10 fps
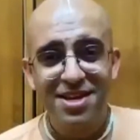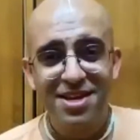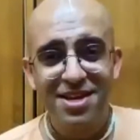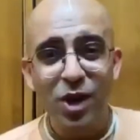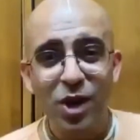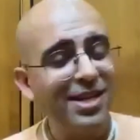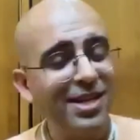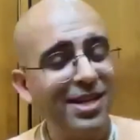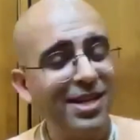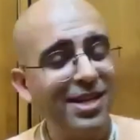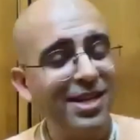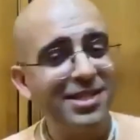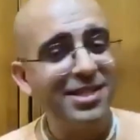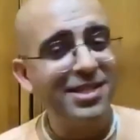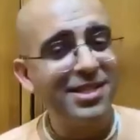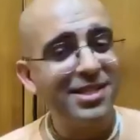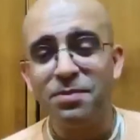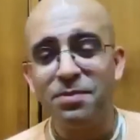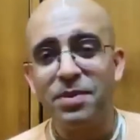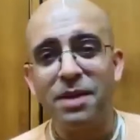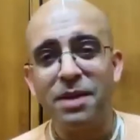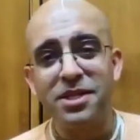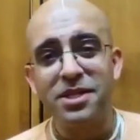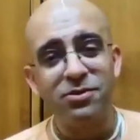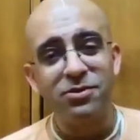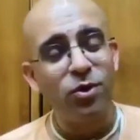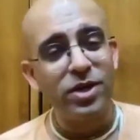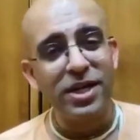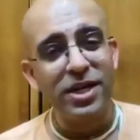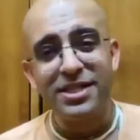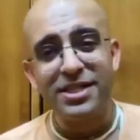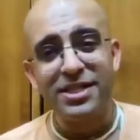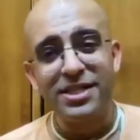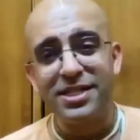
So I see sometimes devotees,